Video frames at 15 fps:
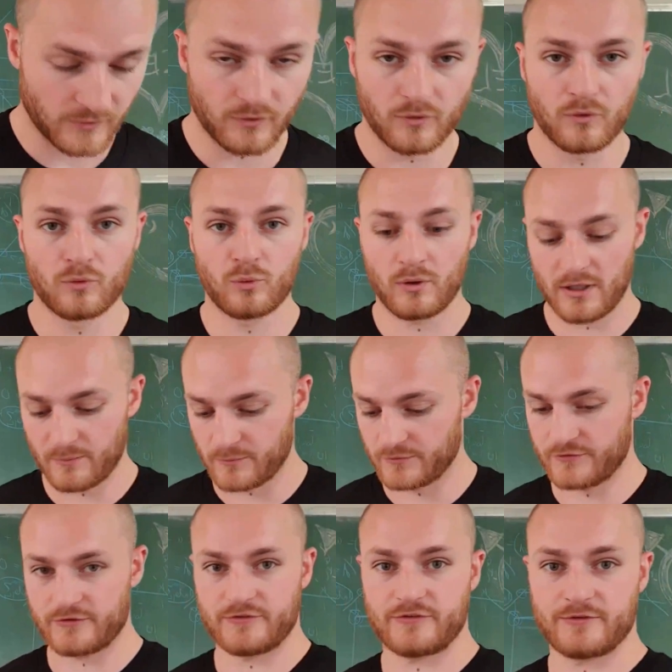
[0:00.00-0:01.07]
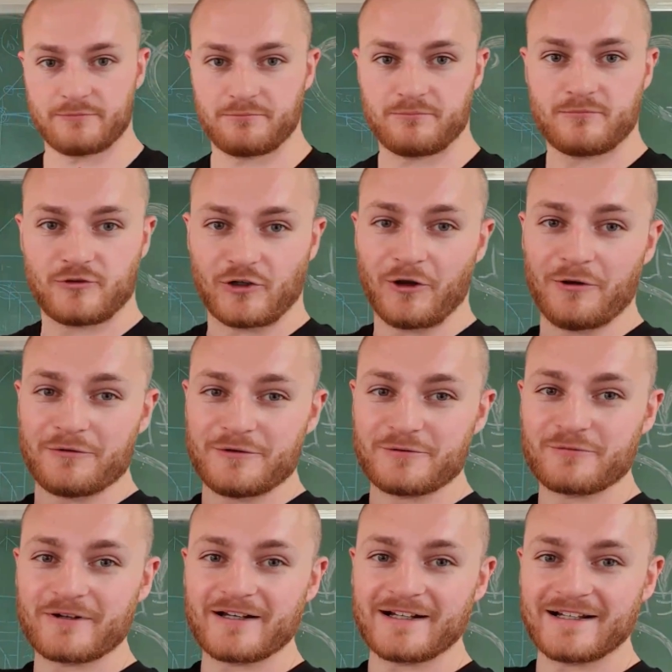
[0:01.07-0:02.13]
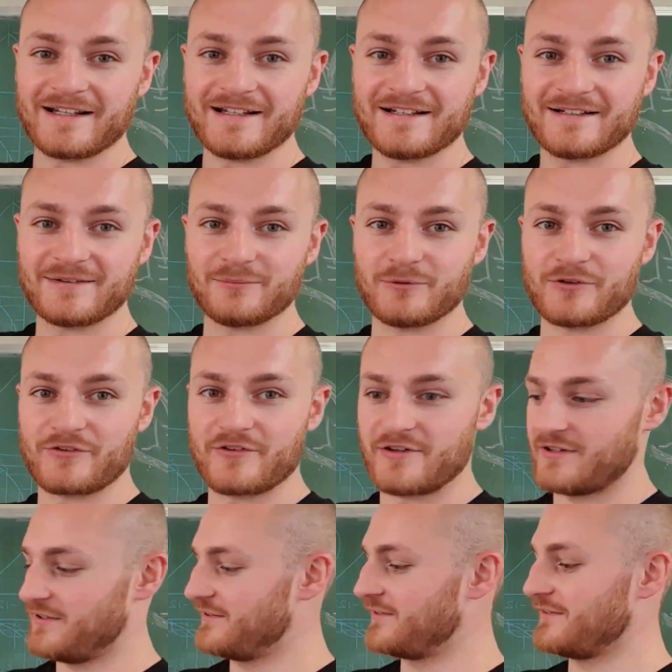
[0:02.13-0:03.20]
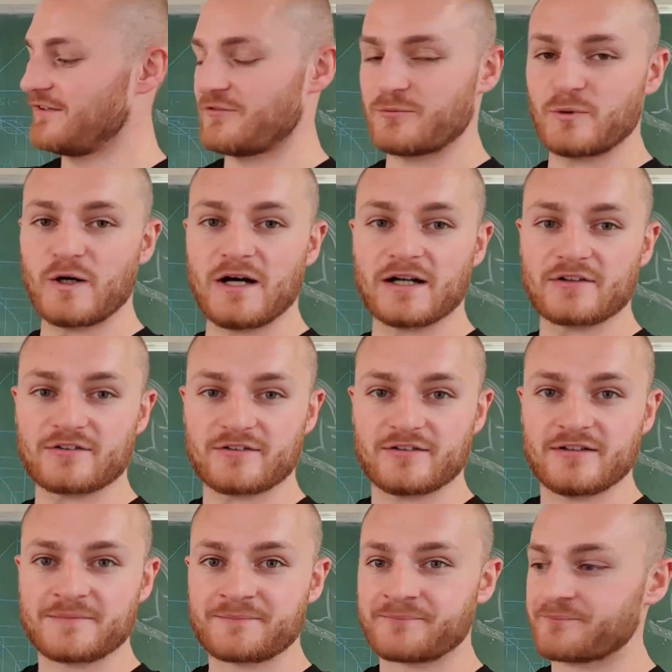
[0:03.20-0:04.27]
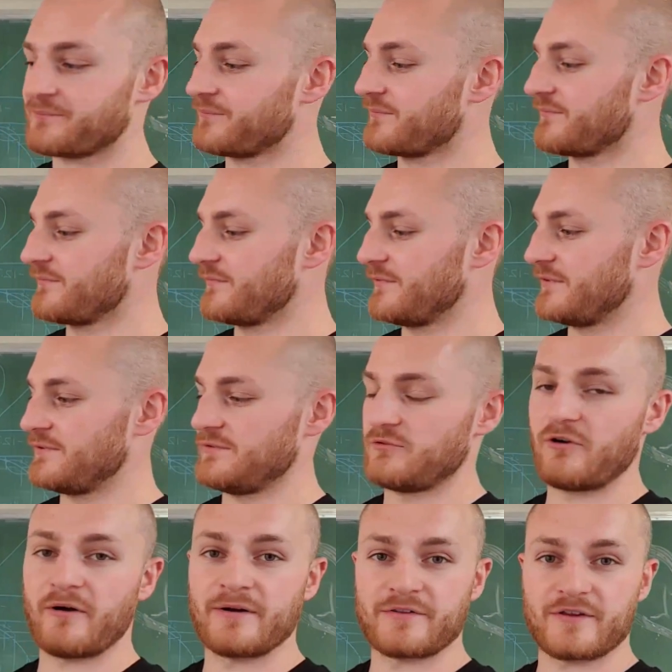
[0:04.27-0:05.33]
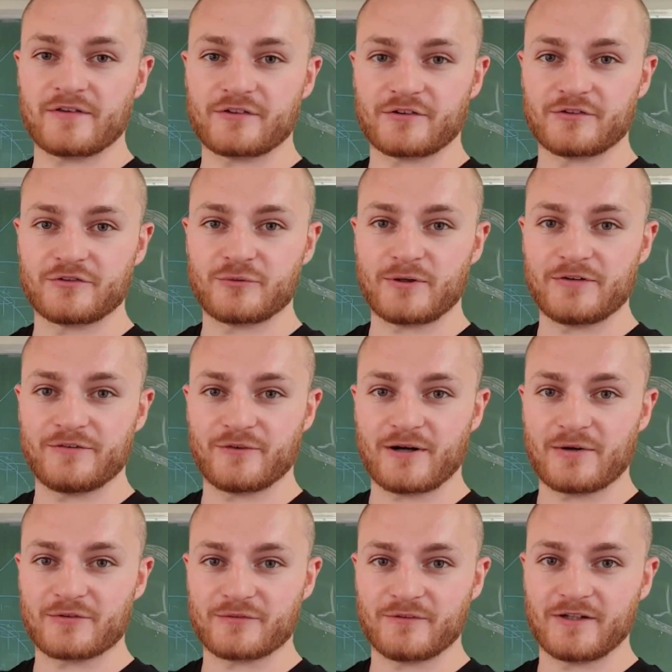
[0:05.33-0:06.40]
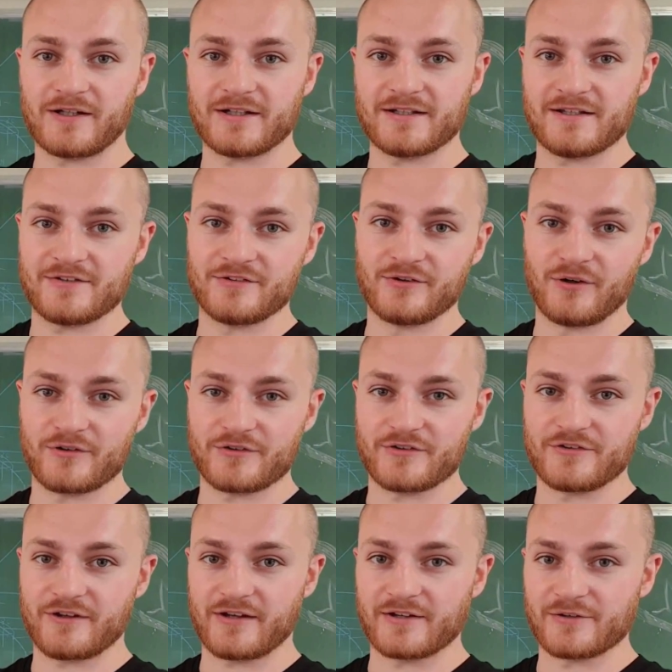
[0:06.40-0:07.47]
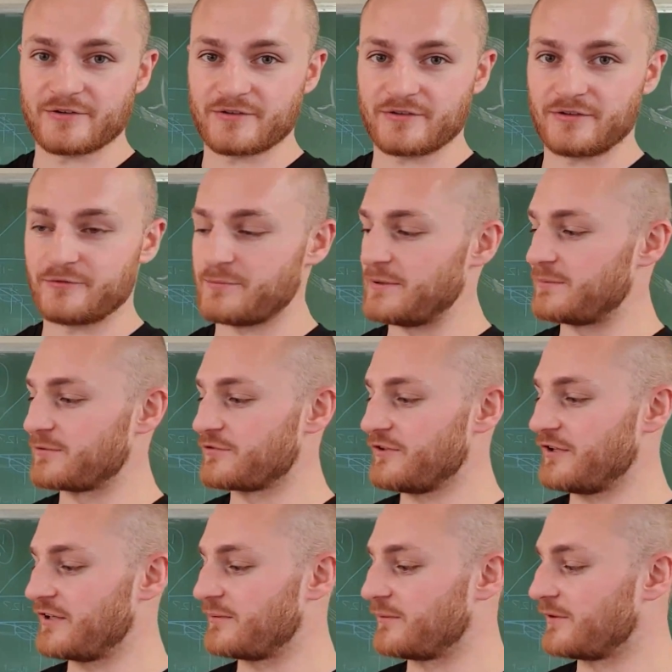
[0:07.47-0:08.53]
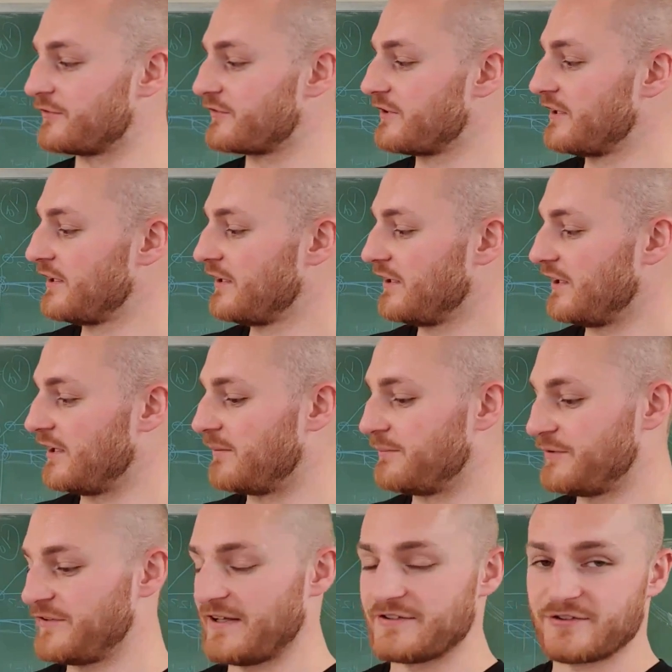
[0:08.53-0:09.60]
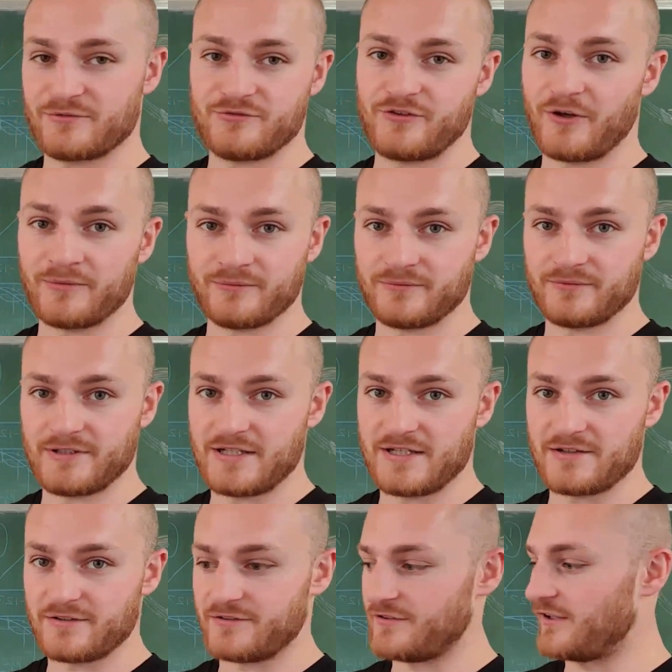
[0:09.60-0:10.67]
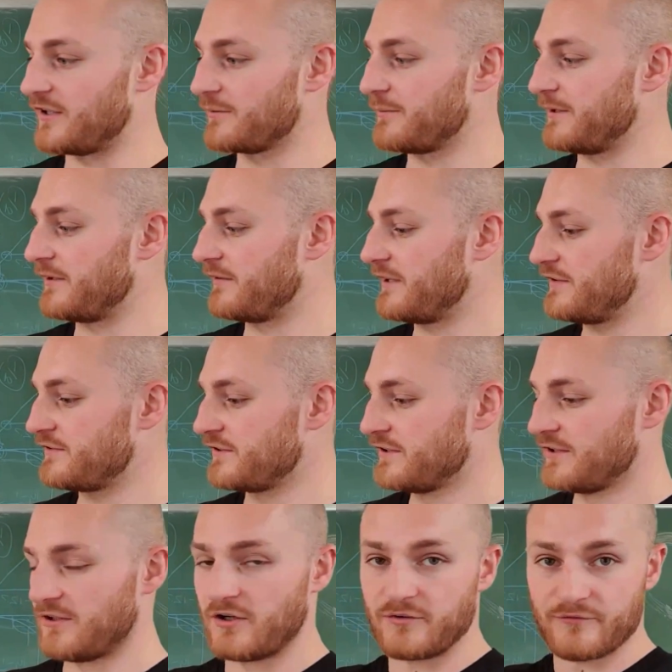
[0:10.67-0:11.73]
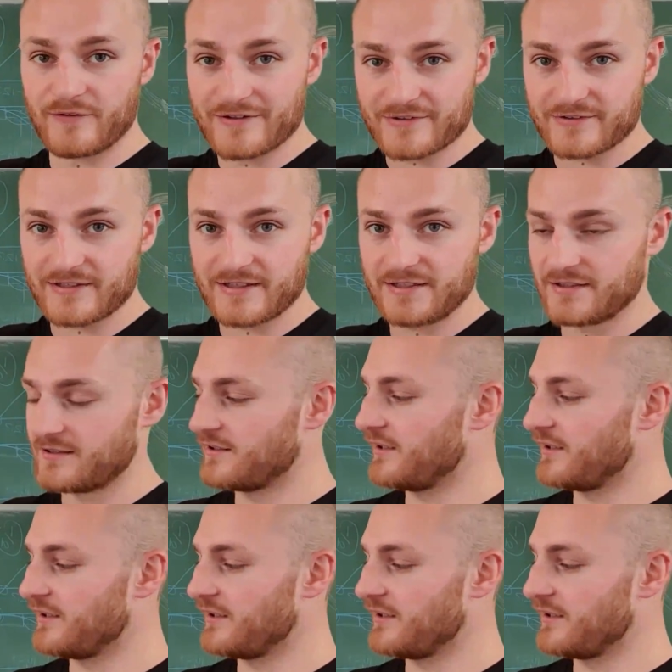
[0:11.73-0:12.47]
All I wanted to show you really was that this works. Growing things under 24 hours of light is not as insane as a lot of people said it was. Potatoes don't need a dark period, obviously.